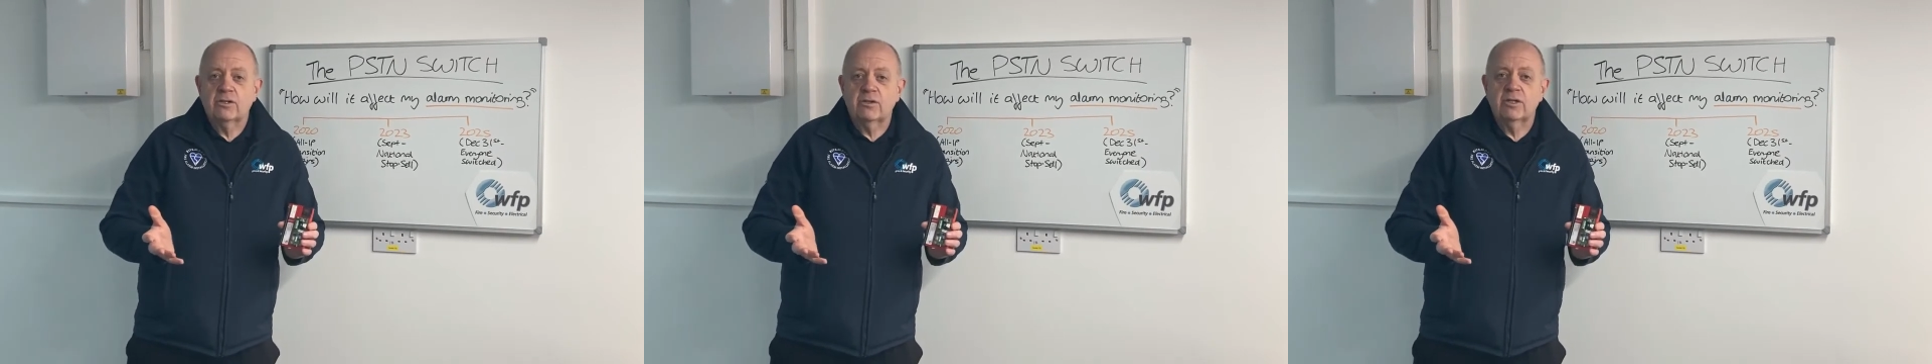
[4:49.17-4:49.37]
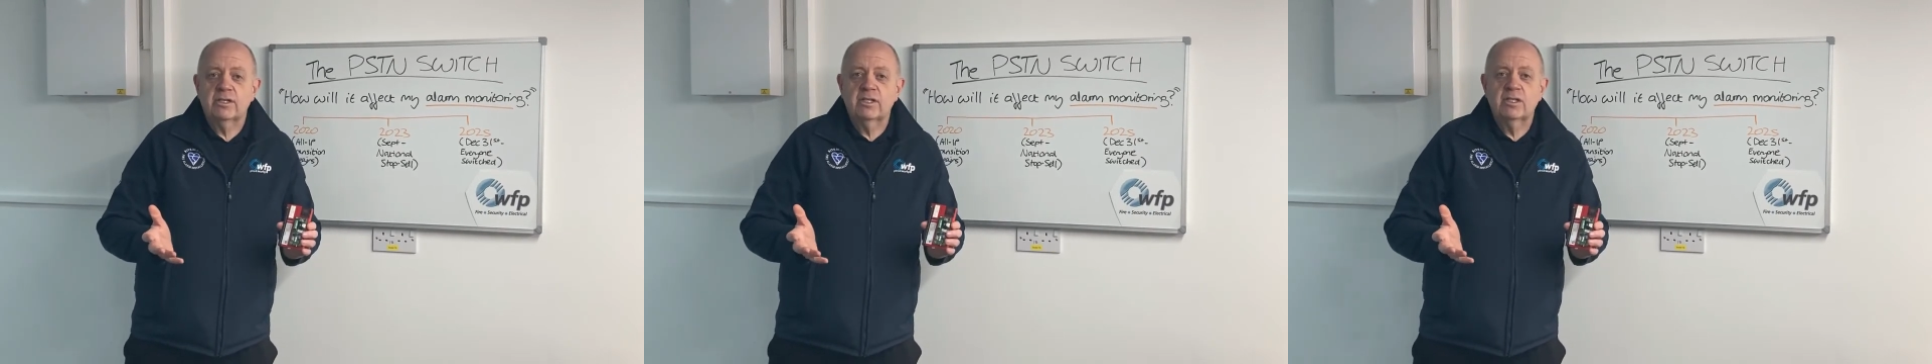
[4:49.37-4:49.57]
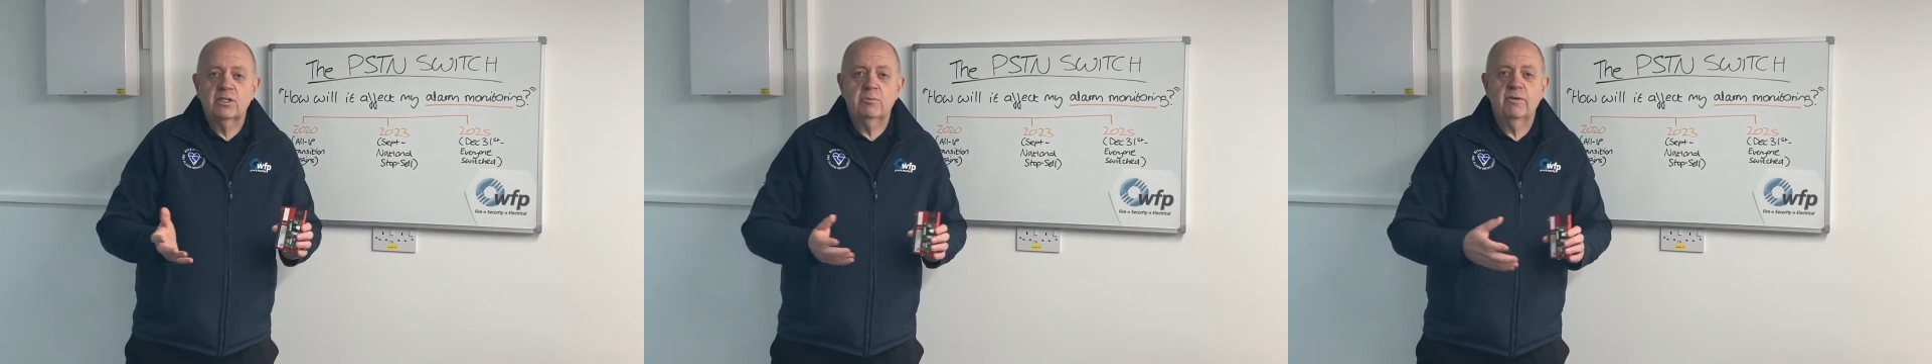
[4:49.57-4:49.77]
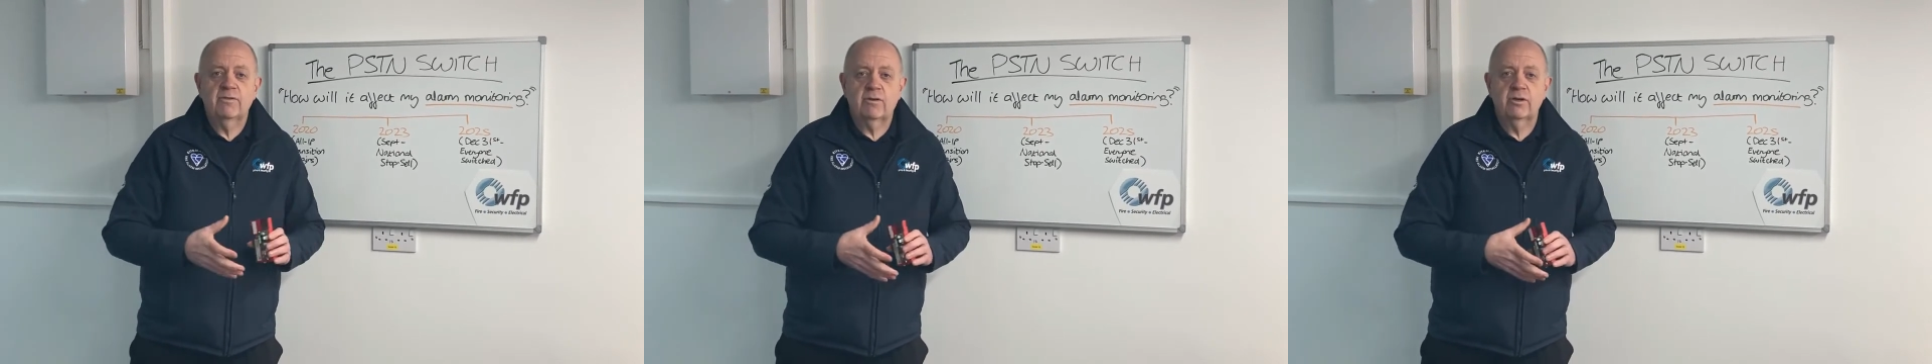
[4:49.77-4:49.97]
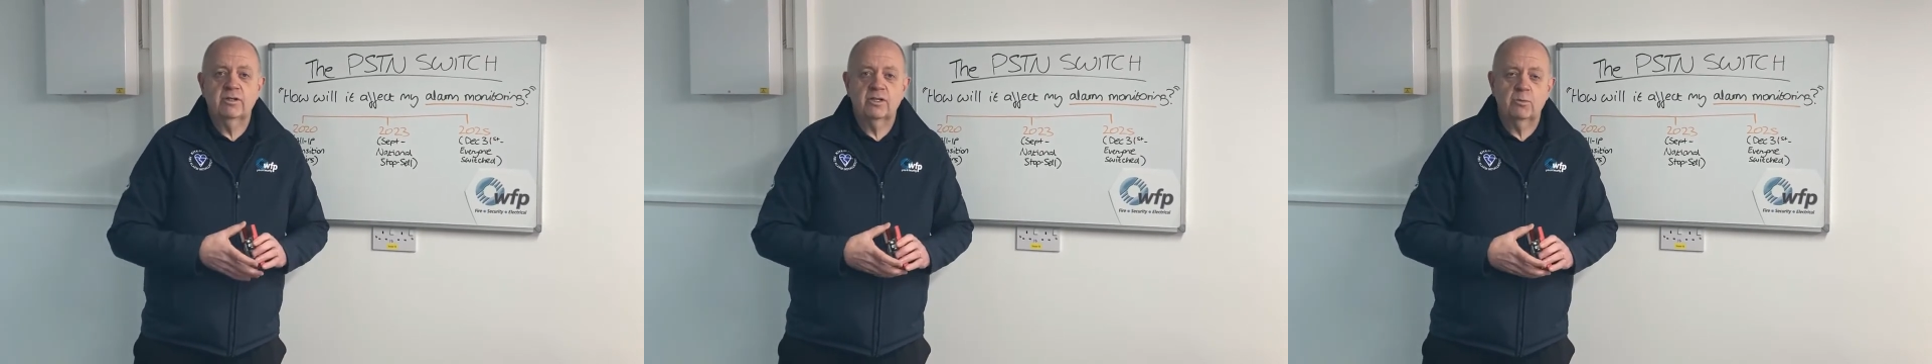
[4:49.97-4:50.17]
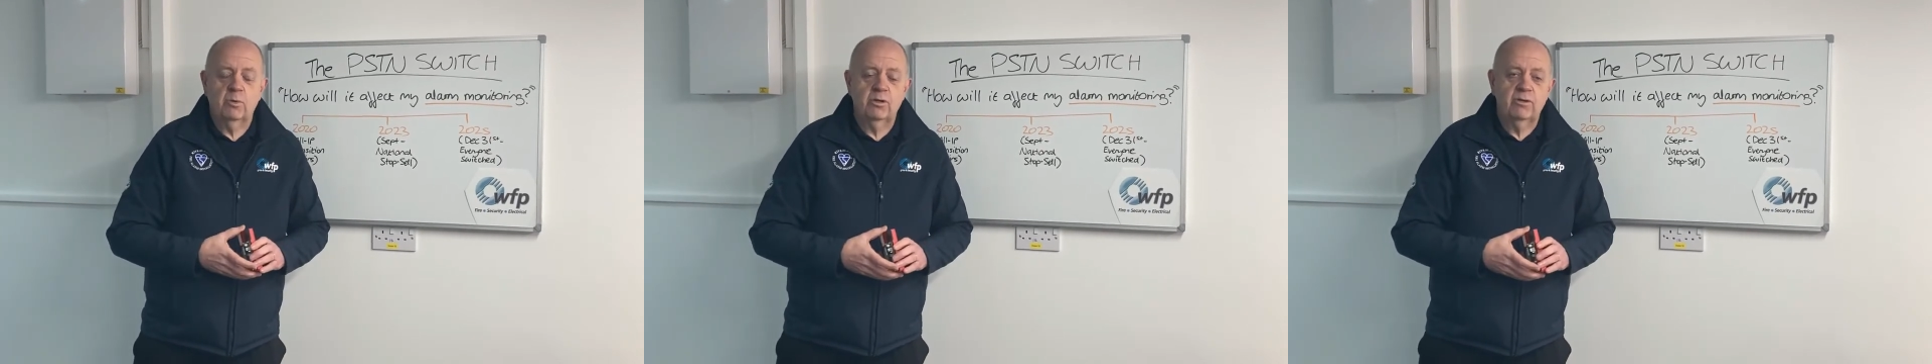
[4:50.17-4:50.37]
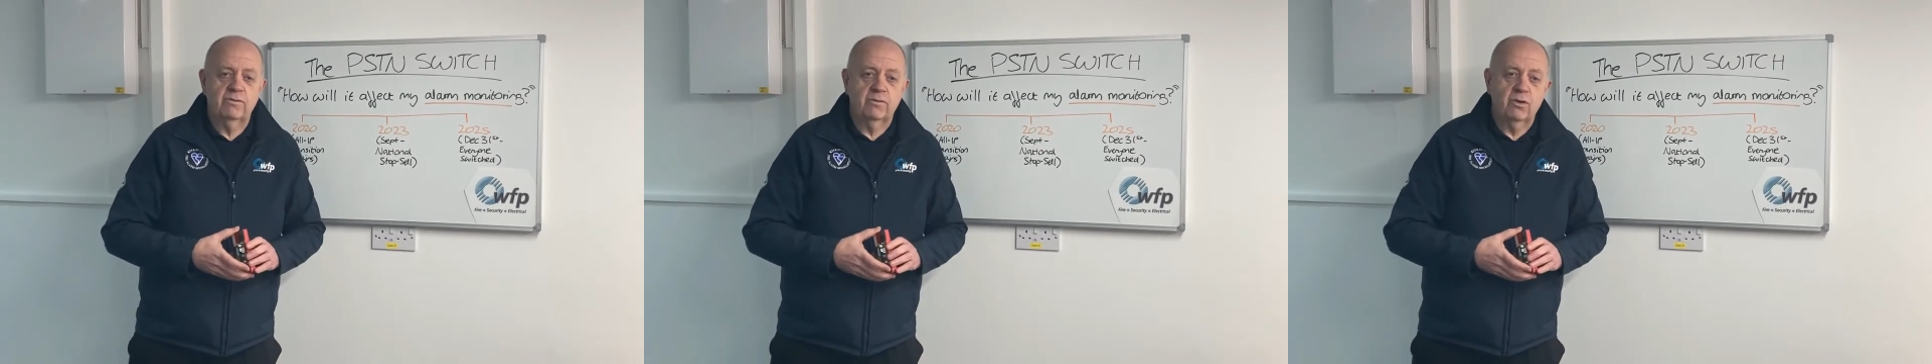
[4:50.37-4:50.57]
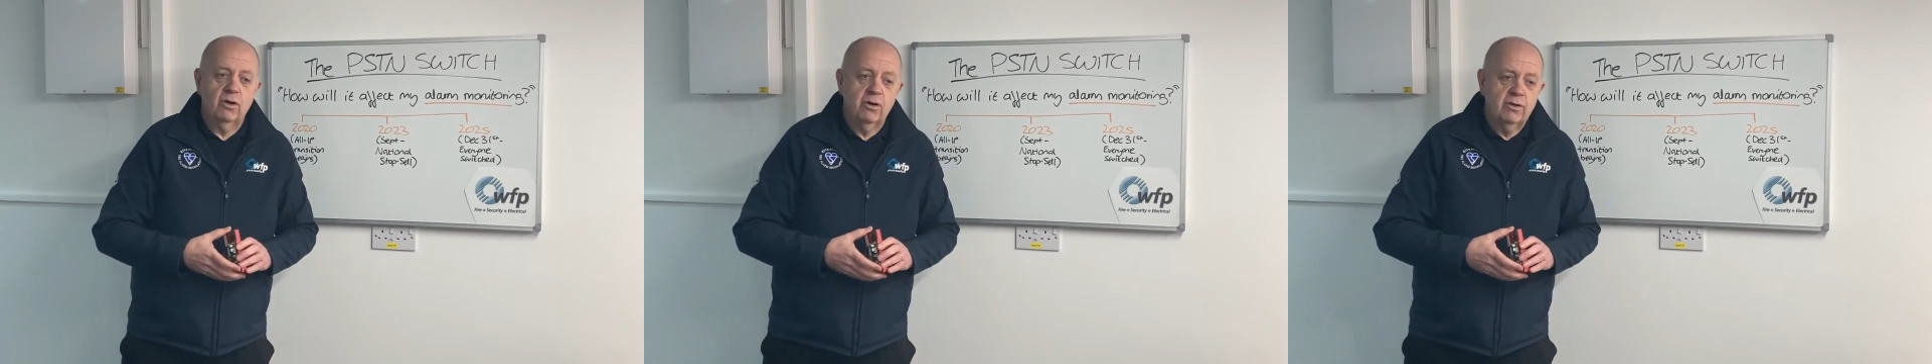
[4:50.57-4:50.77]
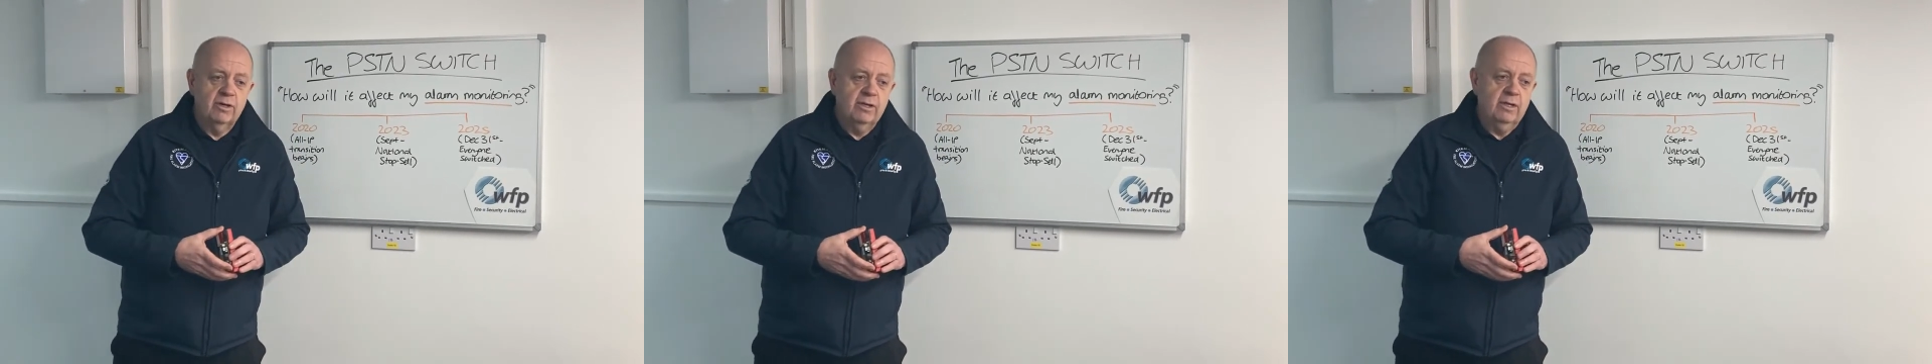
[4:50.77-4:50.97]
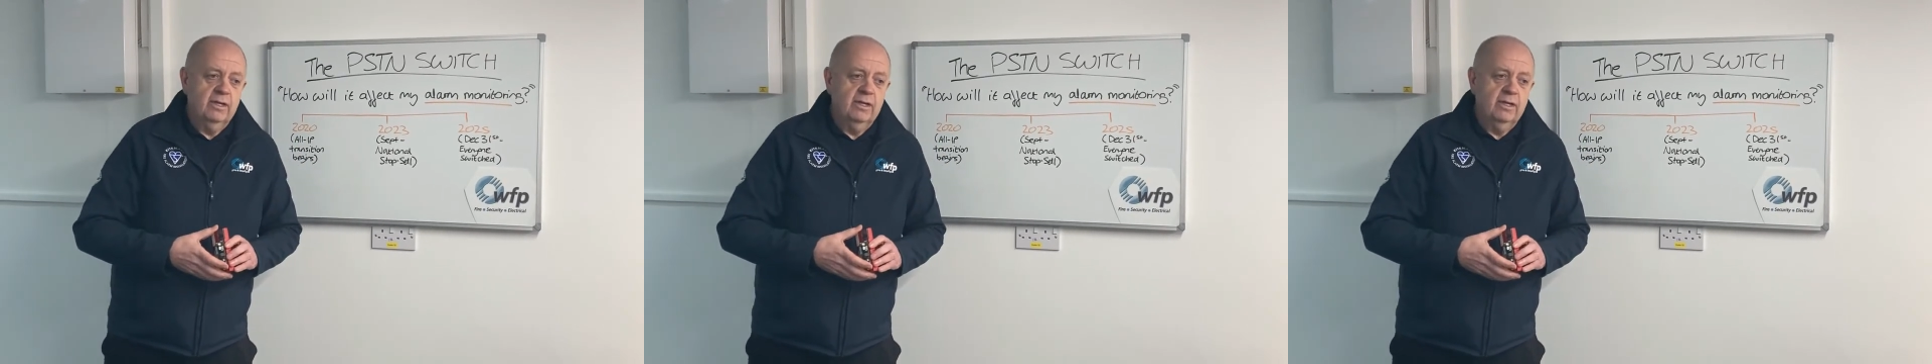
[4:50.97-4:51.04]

on the system you've got as to what you've got